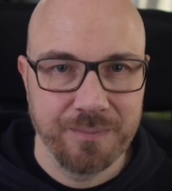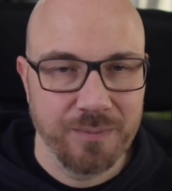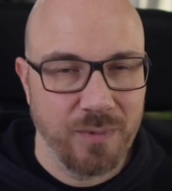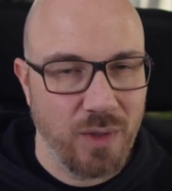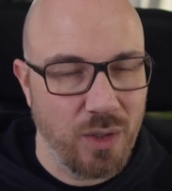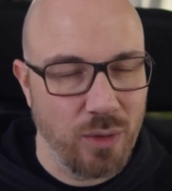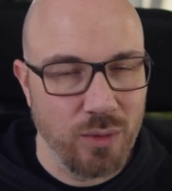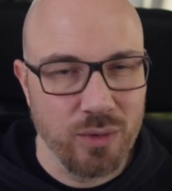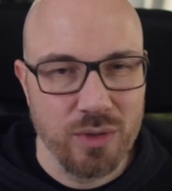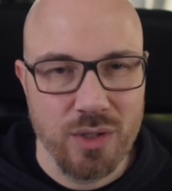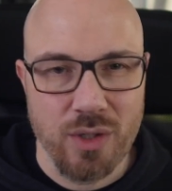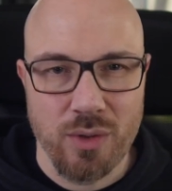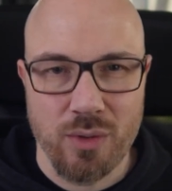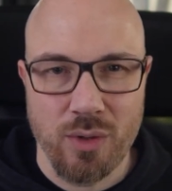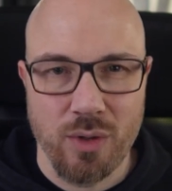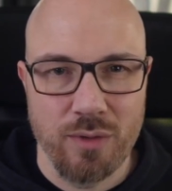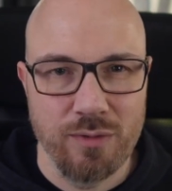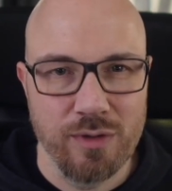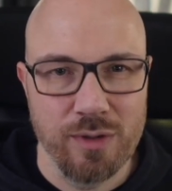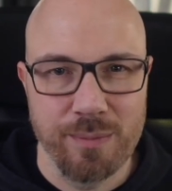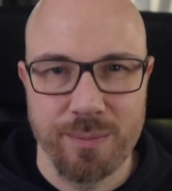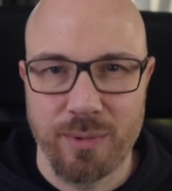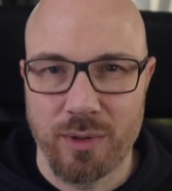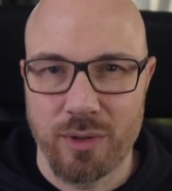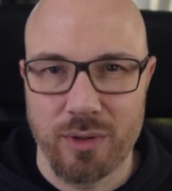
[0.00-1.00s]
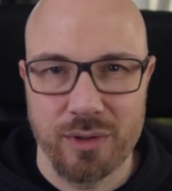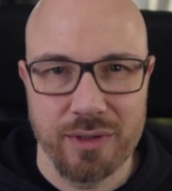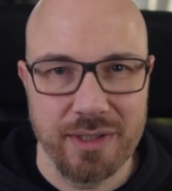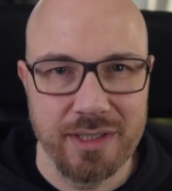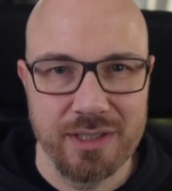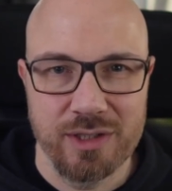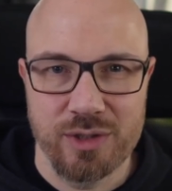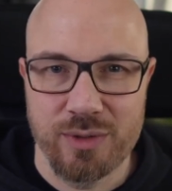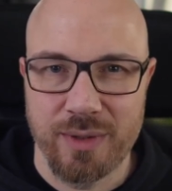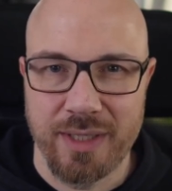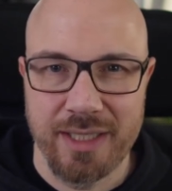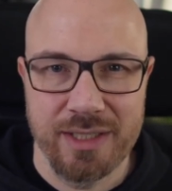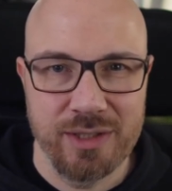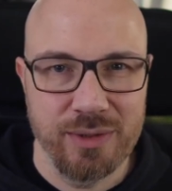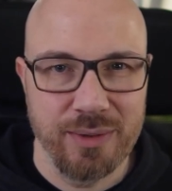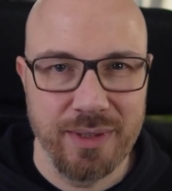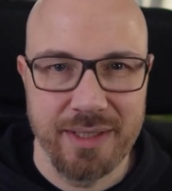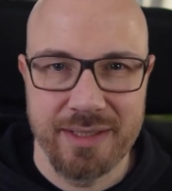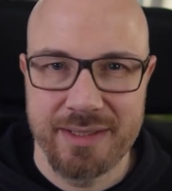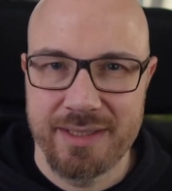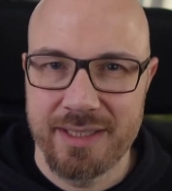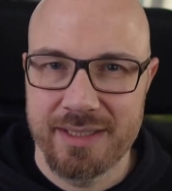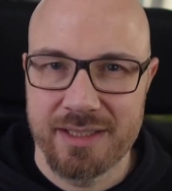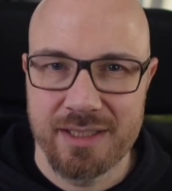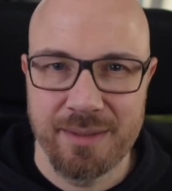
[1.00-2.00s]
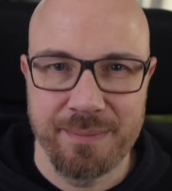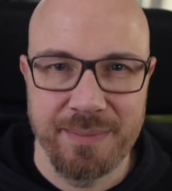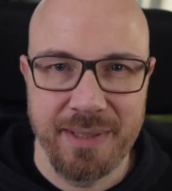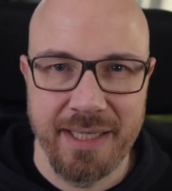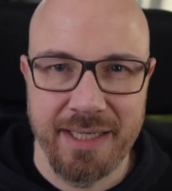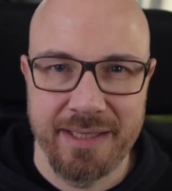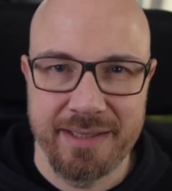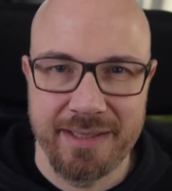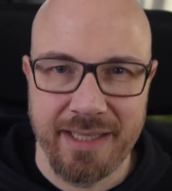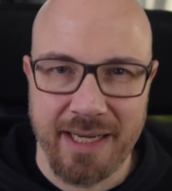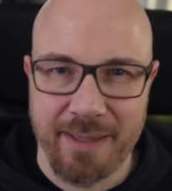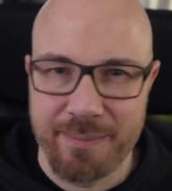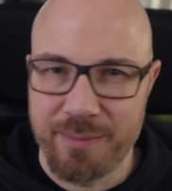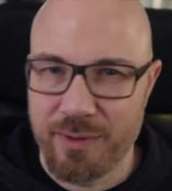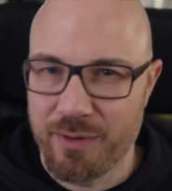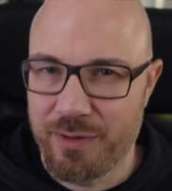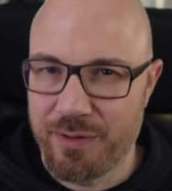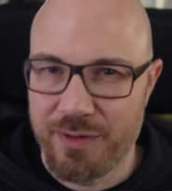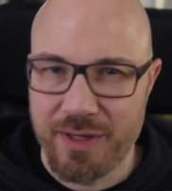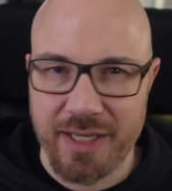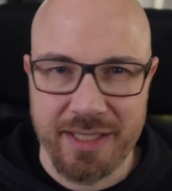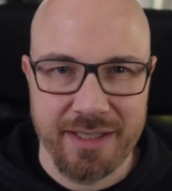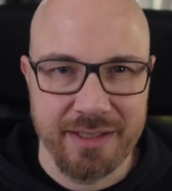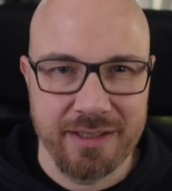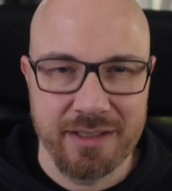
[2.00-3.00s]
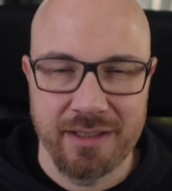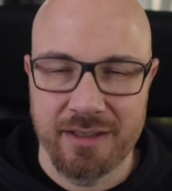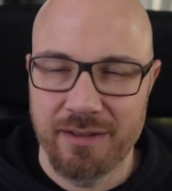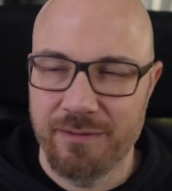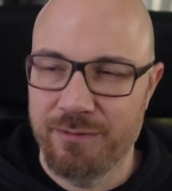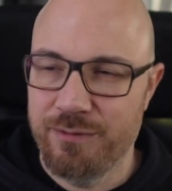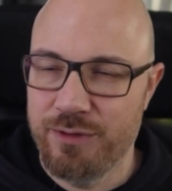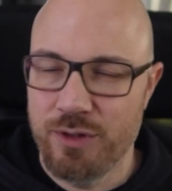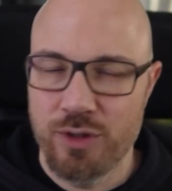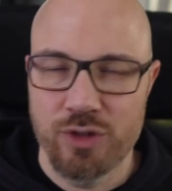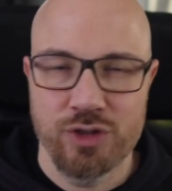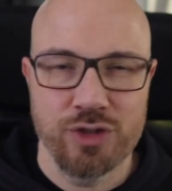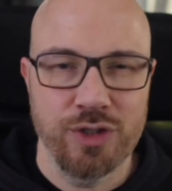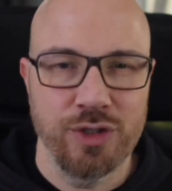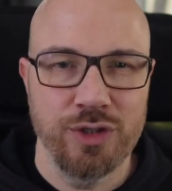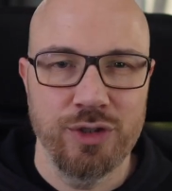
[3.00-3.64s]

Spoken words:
Don't go overboard and try to anticipate hypothetical future